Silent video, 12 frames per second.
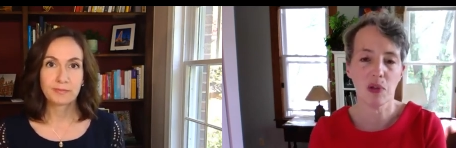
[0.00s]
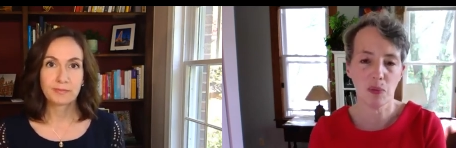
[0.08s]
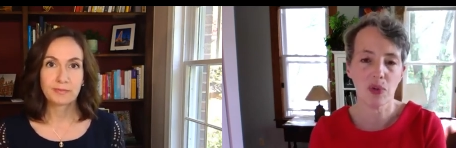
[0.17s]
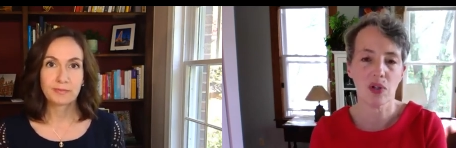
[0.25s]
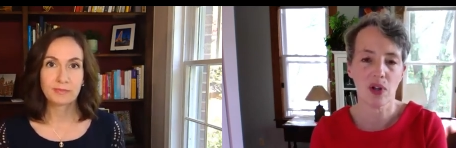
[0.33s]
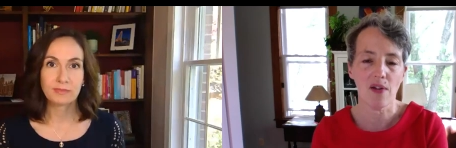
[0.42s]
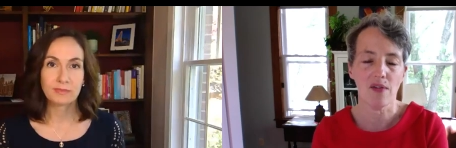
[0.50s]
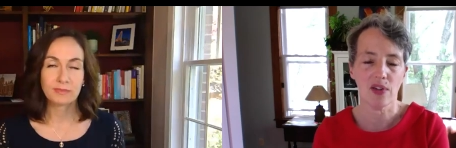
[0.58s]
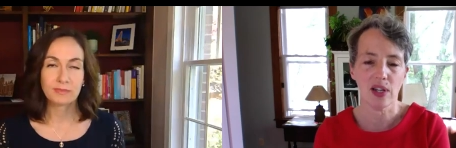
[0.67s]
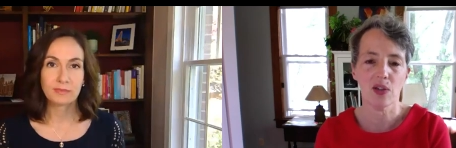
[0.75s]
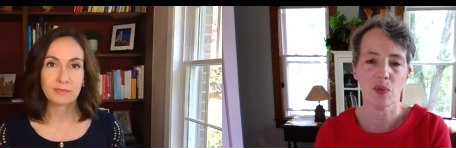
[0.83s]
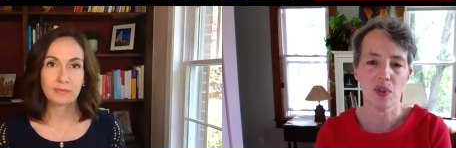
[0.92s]
Speaker 1: people's
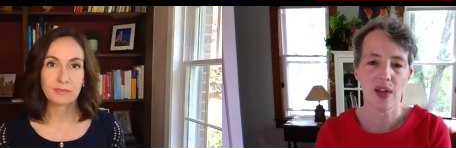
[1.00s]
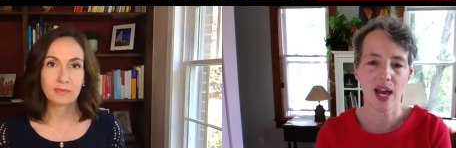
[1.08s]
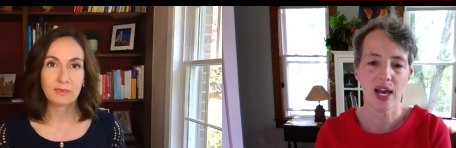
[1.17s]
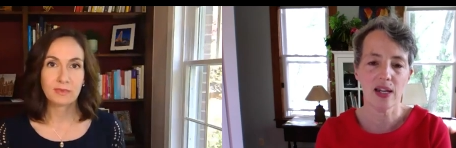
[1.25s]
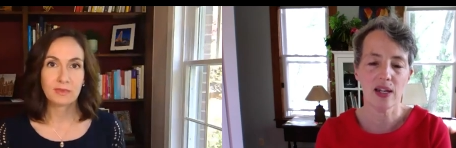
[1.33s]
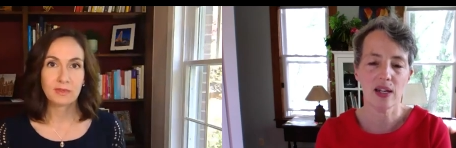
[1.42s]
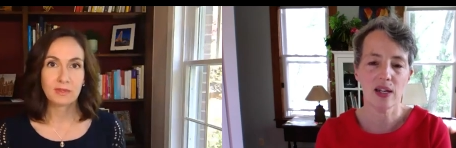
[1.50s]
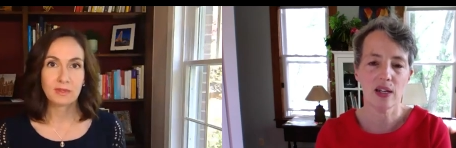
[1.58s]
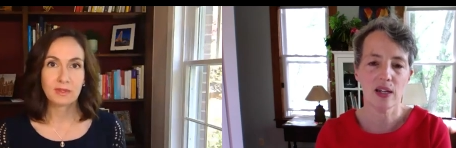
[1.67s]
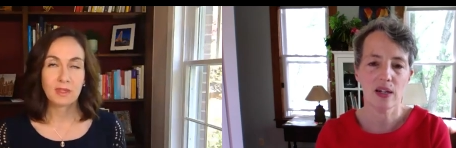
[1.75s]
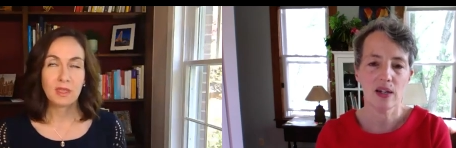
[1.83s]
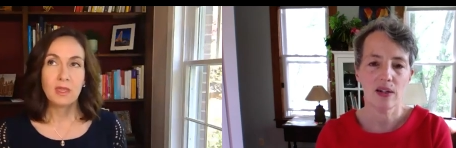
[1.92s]
confidence with that.
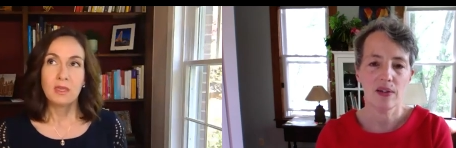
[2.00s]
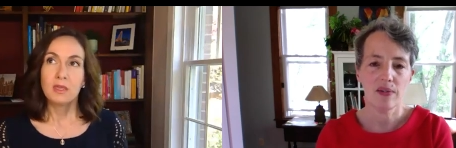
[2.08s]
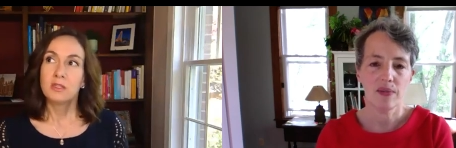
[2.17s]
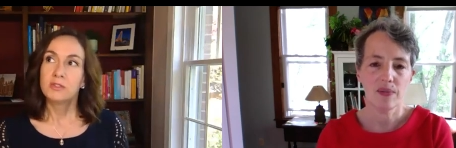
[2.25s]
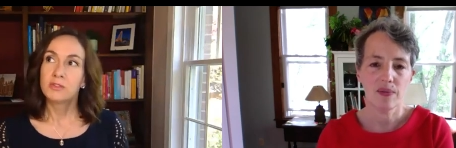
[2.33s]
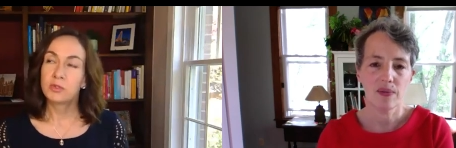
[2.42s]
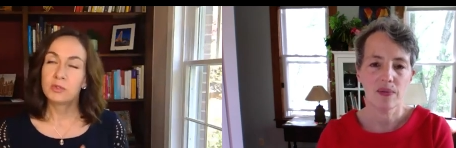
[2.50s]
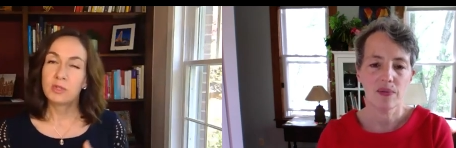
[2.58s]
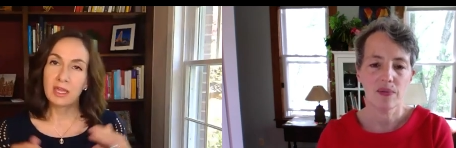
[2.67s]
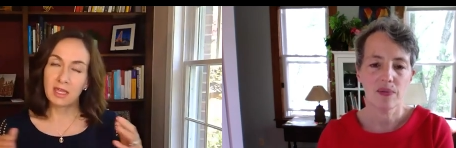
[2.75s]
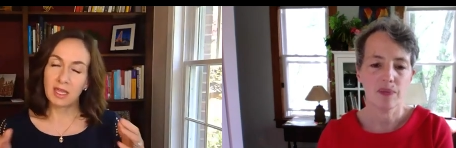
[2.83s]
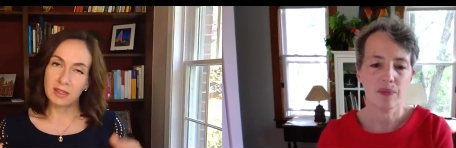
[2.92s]
Speaker 2: So
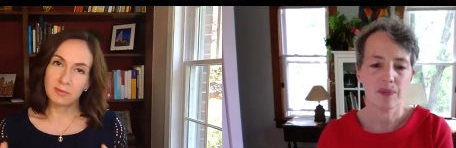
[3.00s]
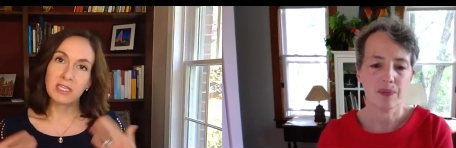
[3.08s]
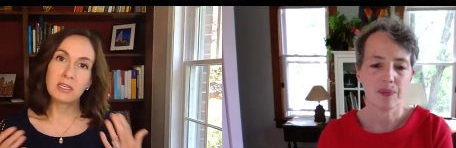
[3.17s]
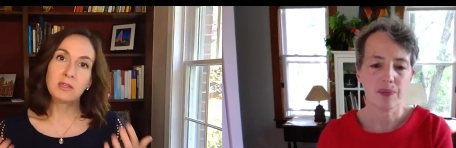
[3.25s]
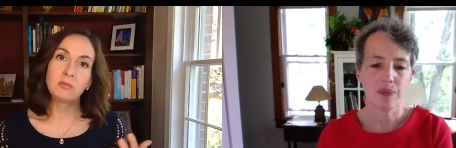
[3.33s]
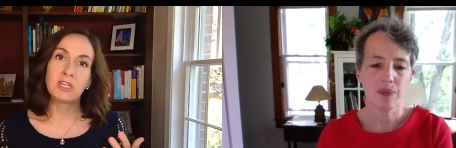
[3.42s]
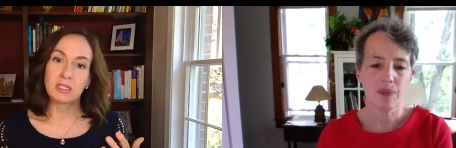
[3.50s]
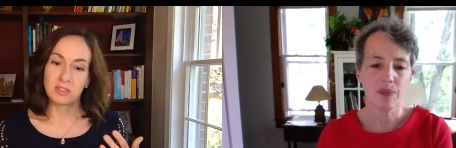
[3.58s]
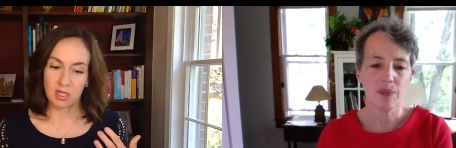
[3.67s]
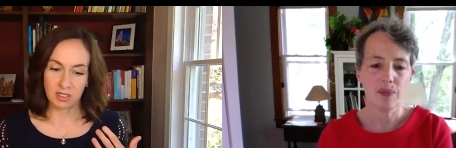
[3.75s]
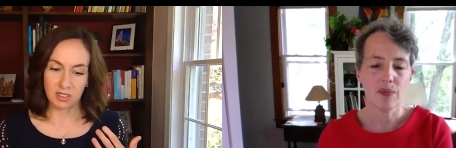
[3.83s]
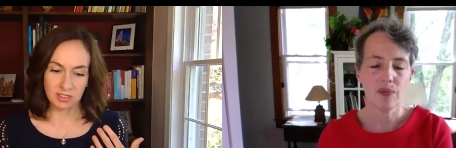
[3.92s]
at the beginning, we
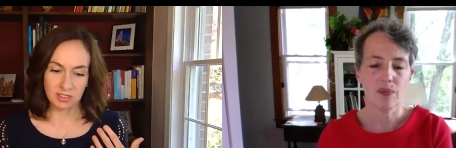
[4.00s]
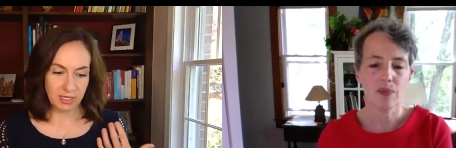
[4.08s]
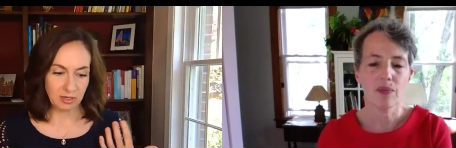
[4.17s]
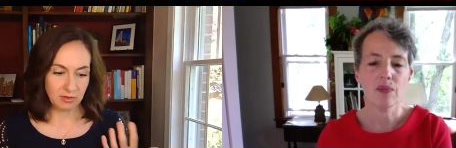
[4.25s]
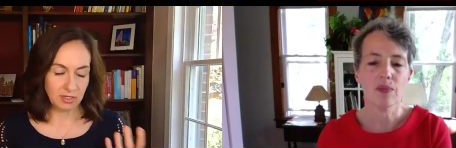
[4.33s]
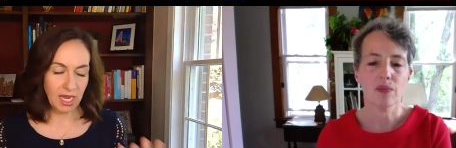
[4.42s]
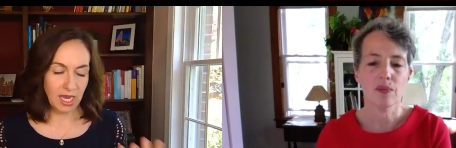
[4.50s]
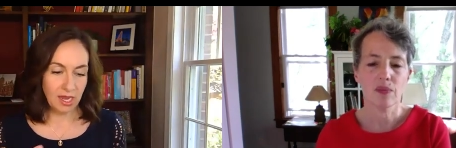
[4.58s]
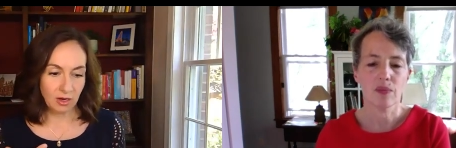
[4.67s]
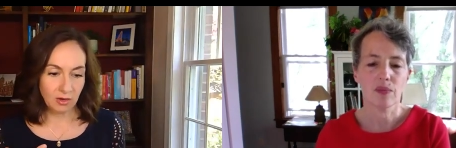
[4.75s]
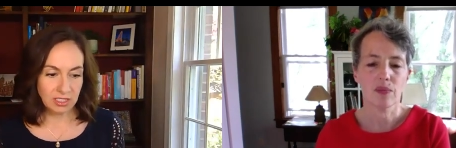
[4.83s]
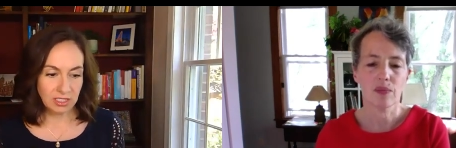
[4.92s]
had talked about
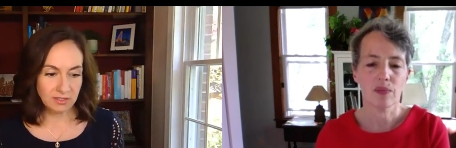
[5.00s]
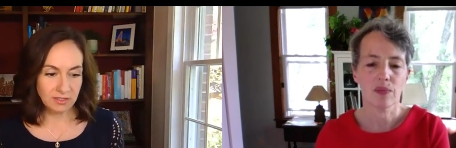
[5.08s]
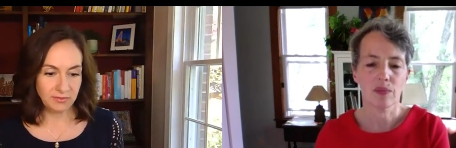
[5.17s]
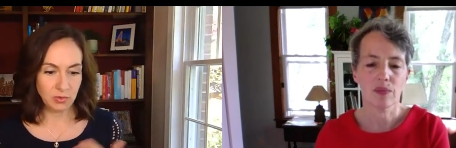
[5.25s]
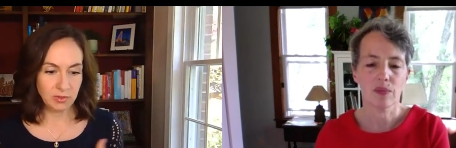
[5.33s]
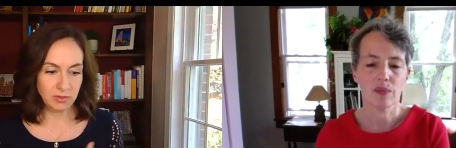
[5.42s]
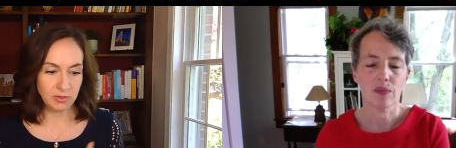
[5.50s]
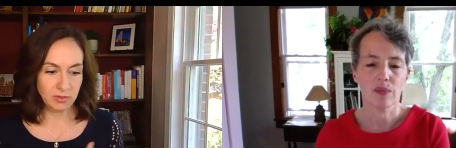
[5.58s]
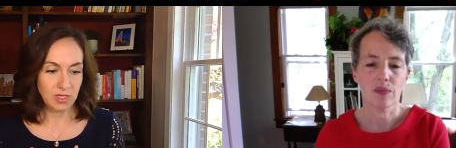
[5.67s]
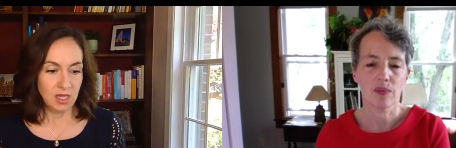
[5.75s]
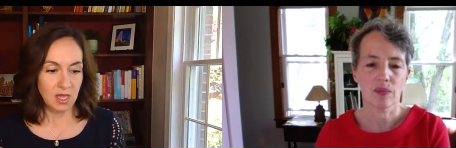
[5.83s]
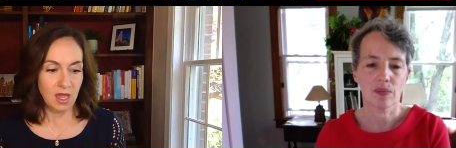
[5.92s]
how individuals
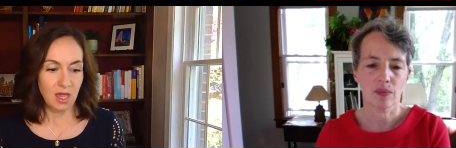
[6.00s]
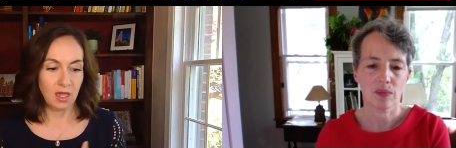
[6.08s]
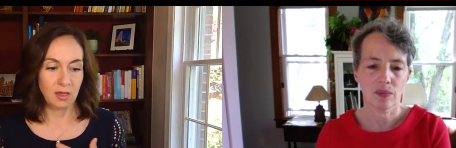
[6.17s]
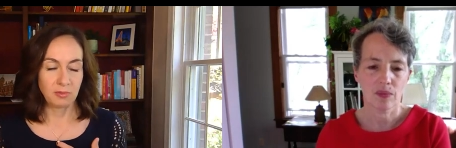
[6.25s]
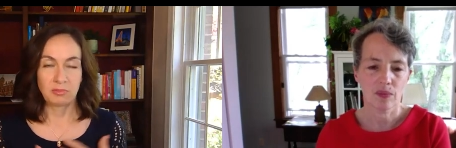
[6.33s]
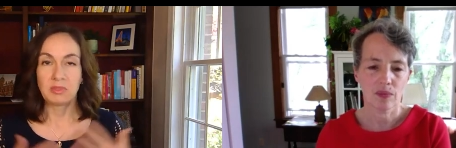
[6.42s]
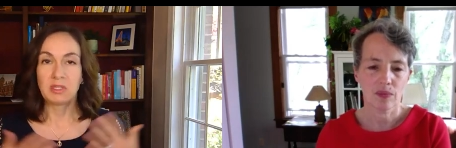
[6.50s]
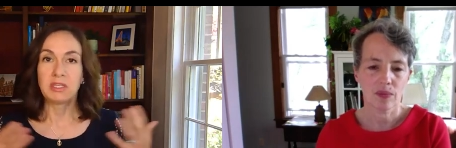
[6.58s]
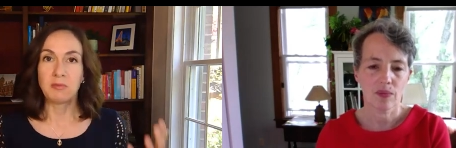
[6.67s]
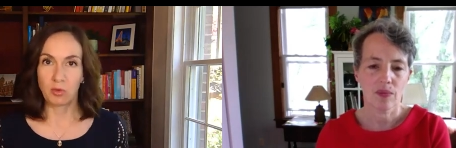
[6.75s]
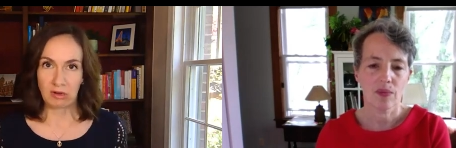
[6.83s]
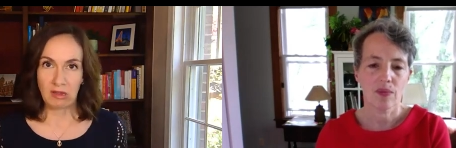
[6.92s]
um,
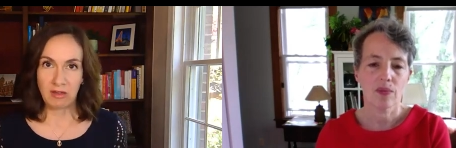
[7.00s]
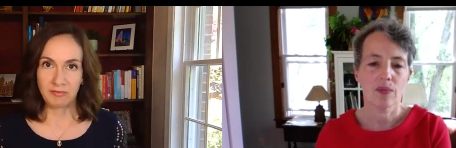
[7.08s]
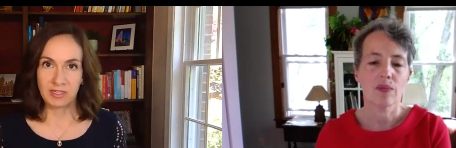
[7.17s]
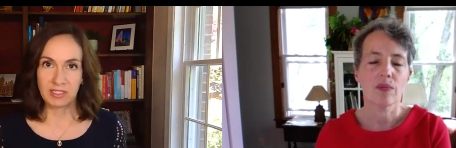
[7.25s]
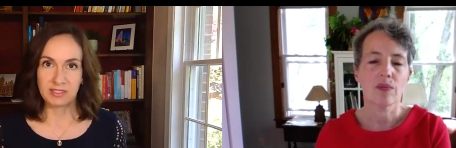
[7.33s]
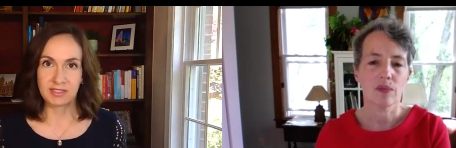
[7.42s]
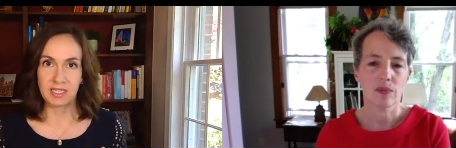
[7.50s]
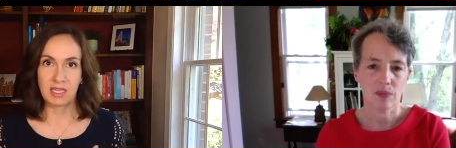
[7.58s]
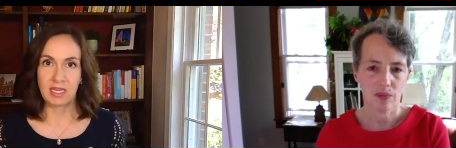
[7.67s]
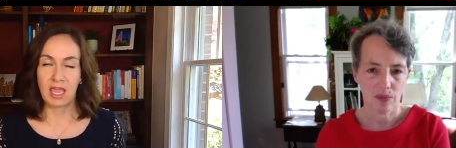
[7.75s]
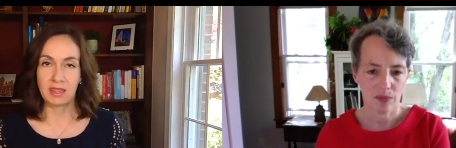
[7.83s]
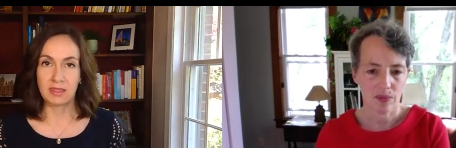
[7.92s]
get more confidence,
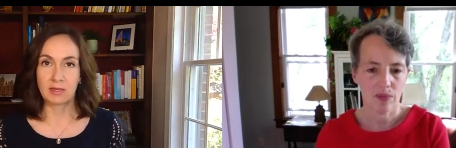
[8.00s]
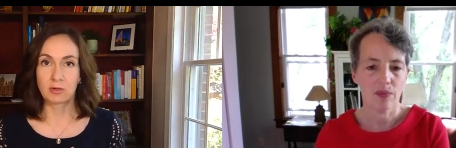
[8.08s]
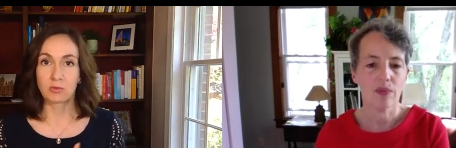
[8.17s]
and, and they're